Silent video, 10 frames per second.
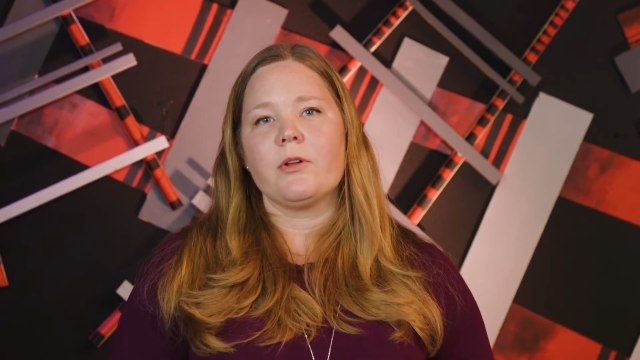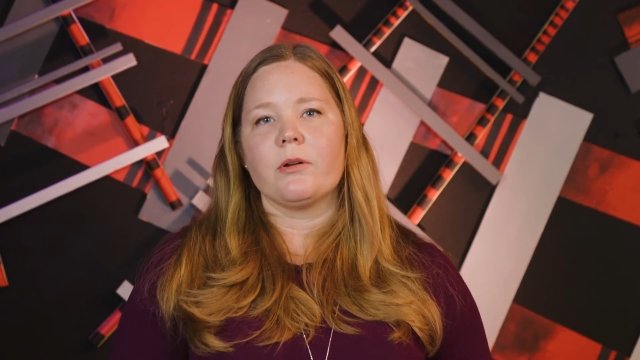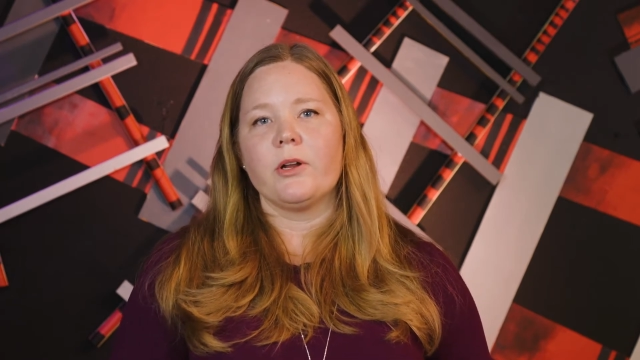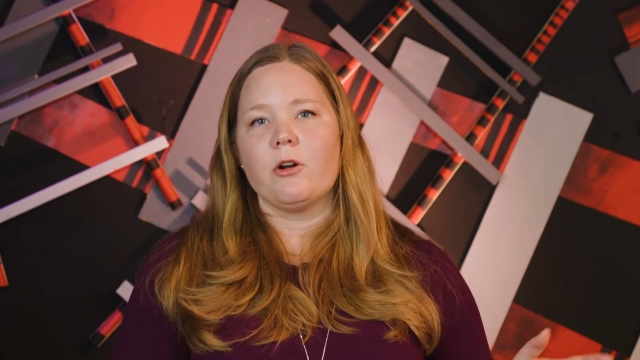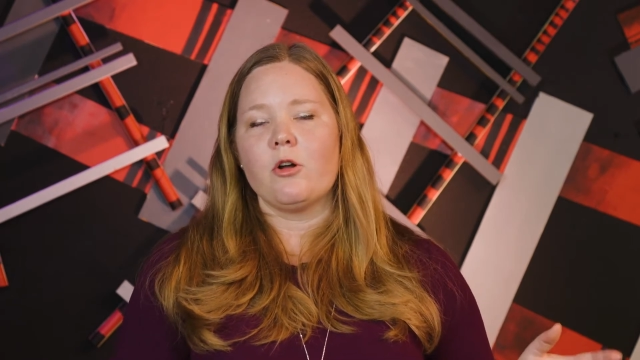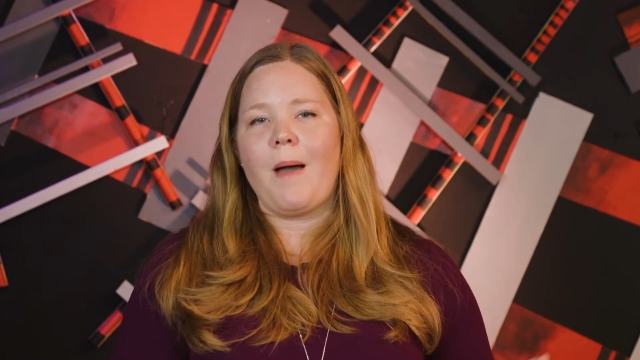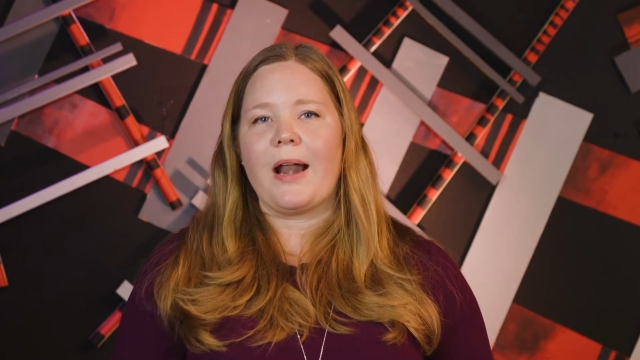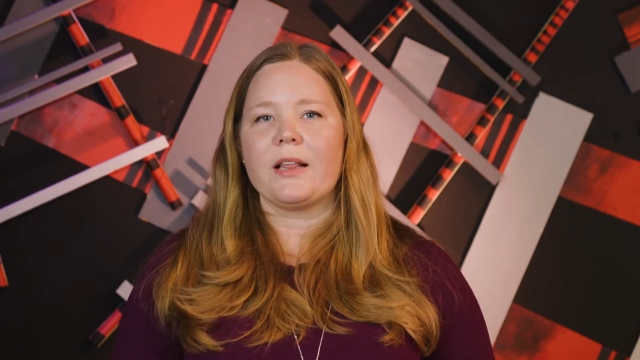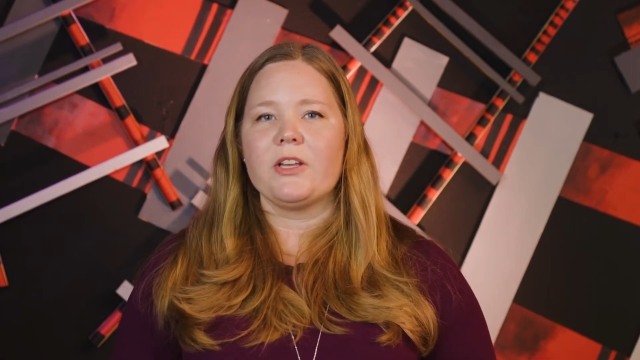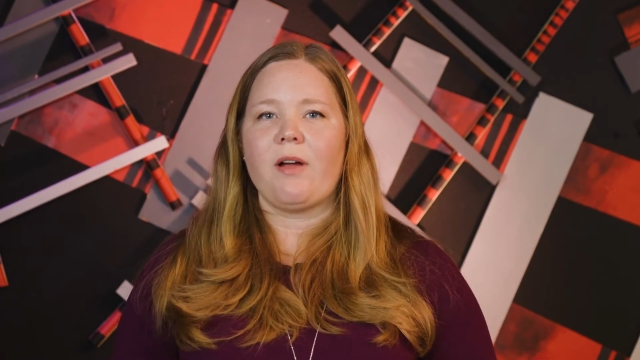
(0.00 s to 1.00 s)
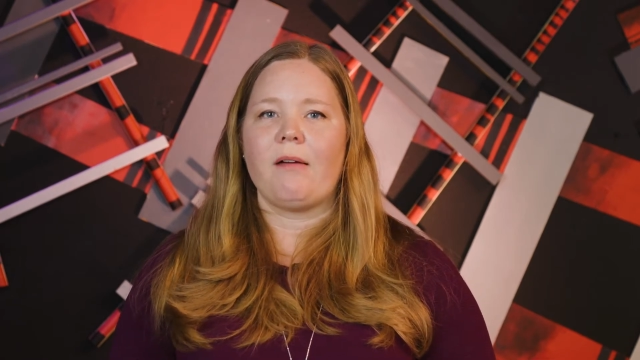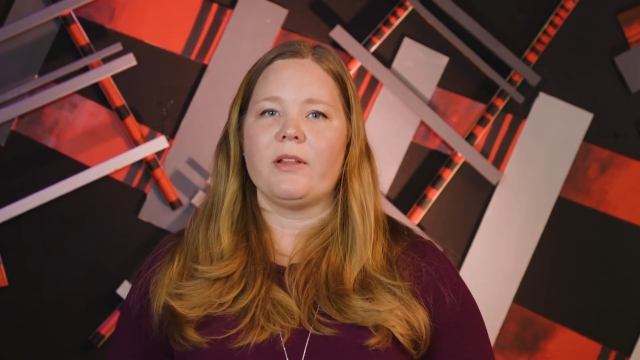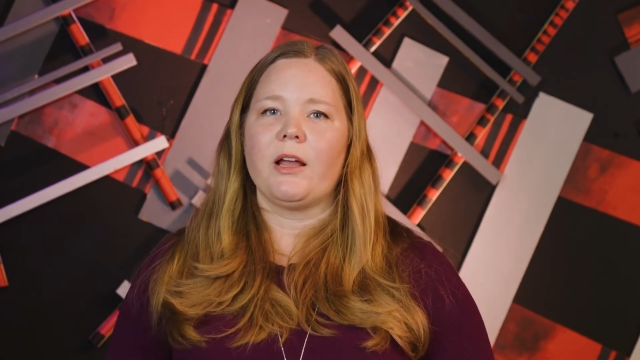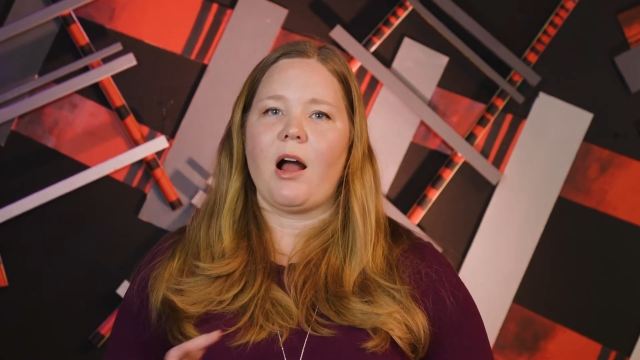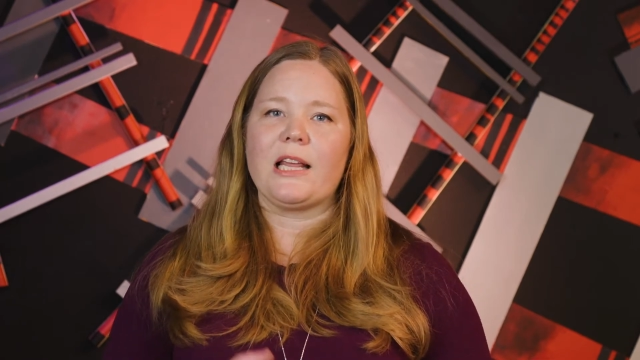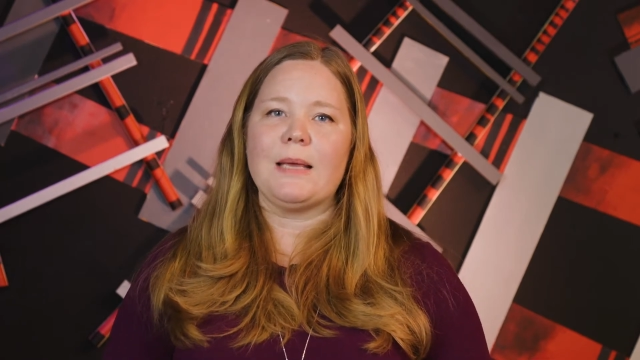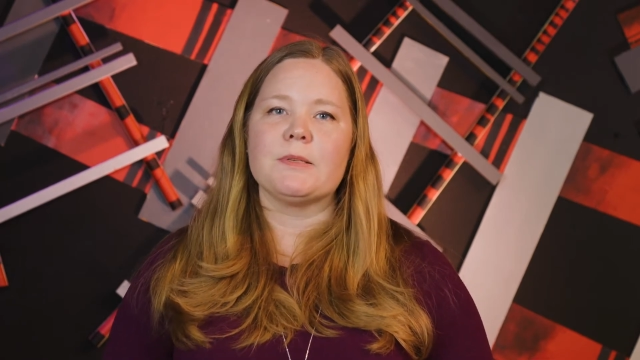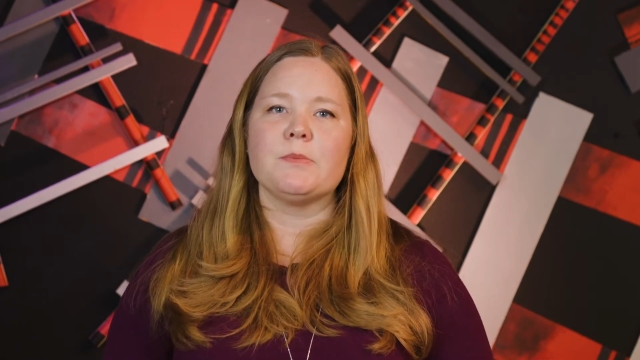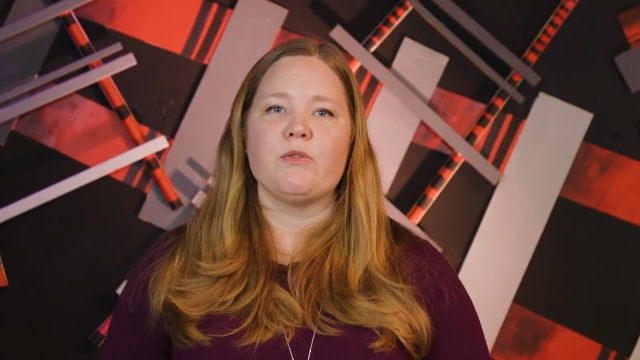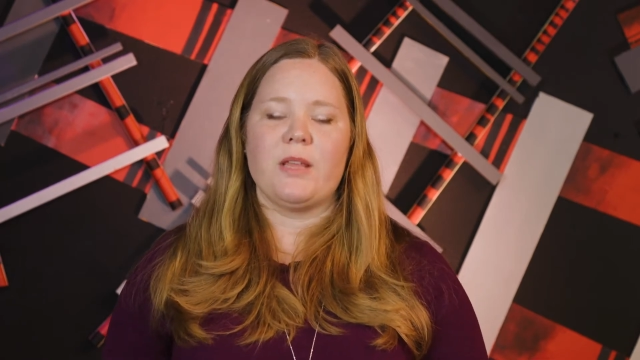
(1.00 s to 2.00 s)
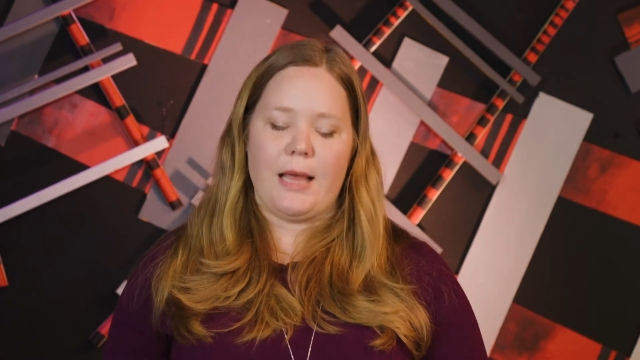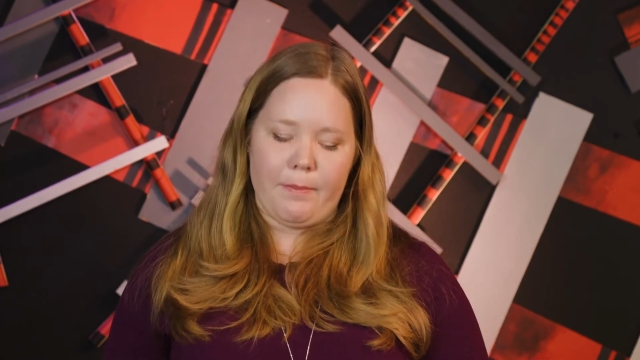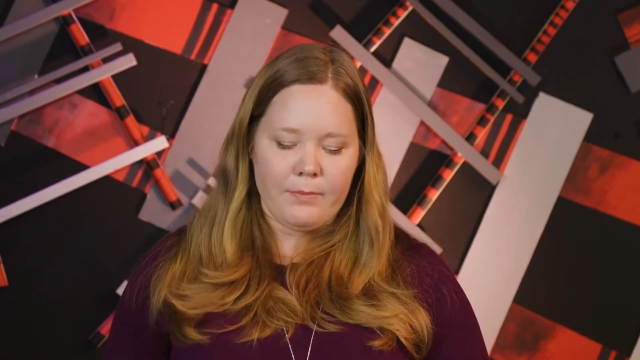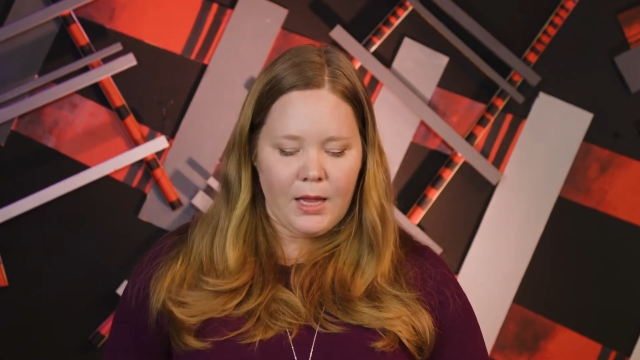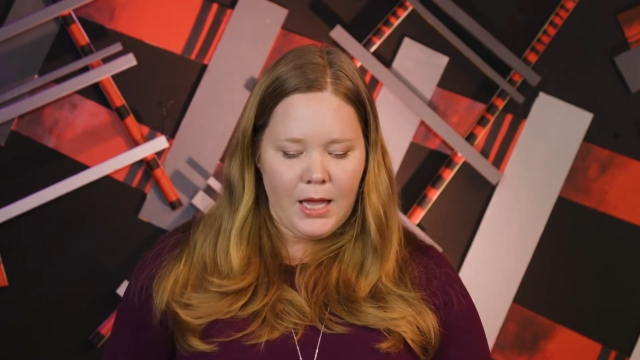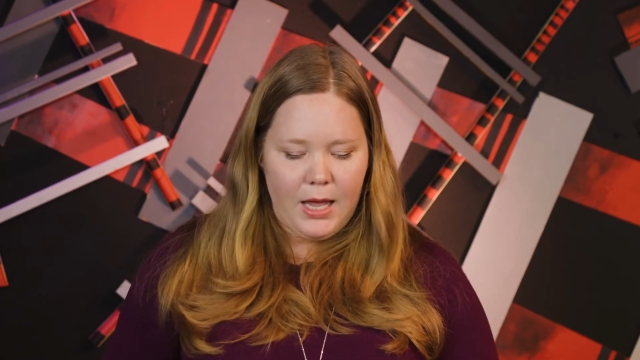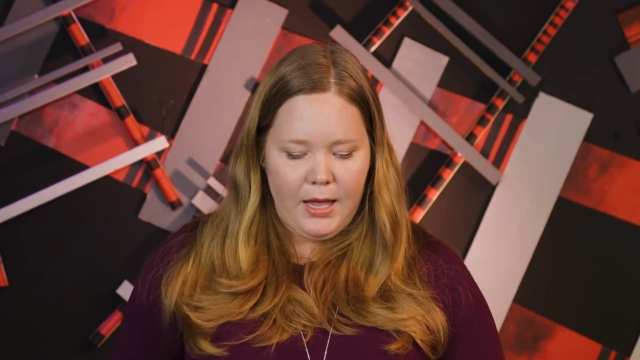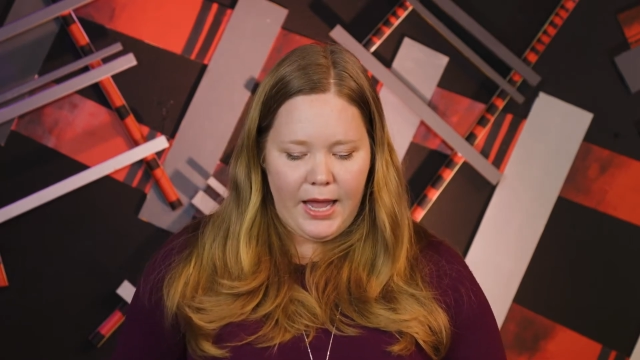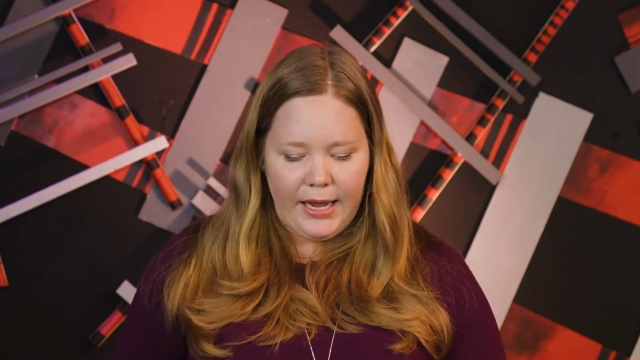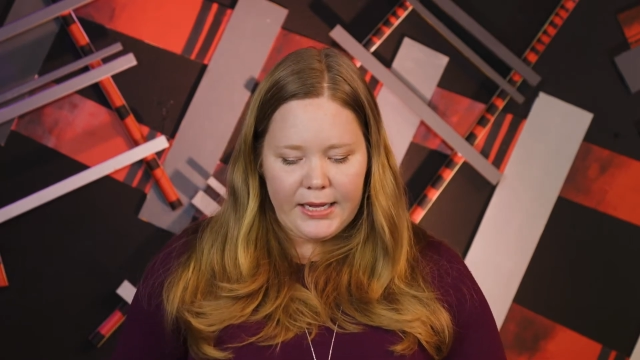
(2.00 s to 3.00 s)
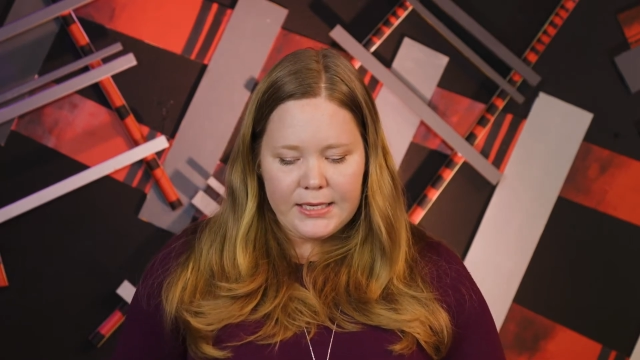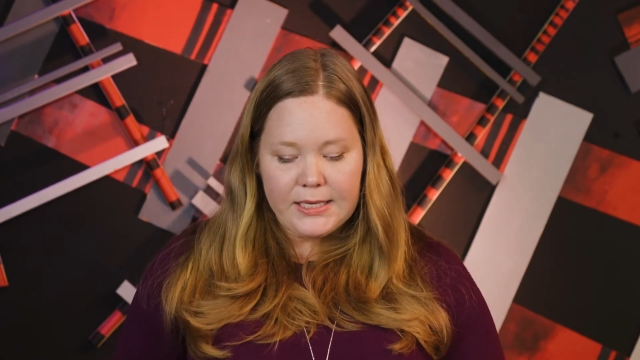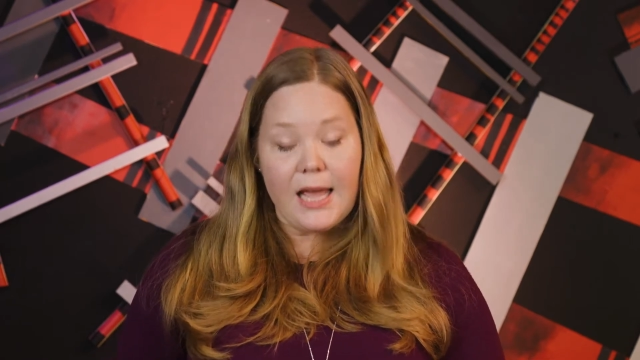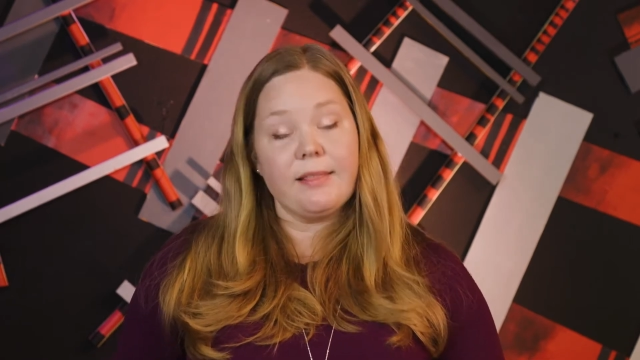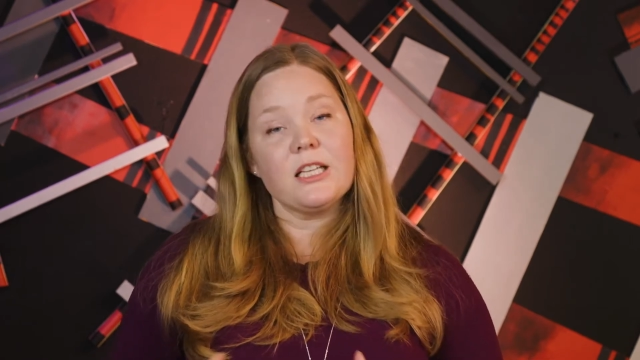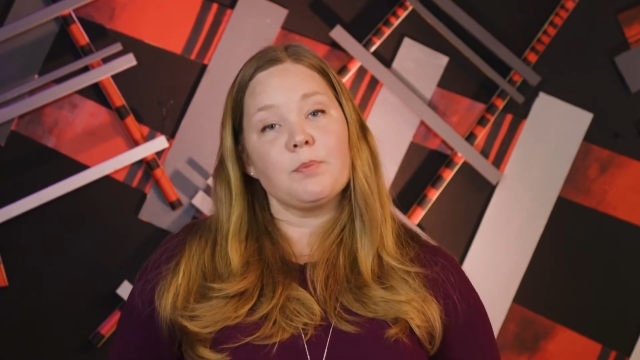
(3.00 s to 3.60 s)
They're, nomadically traveling. God keeps moving them. And at this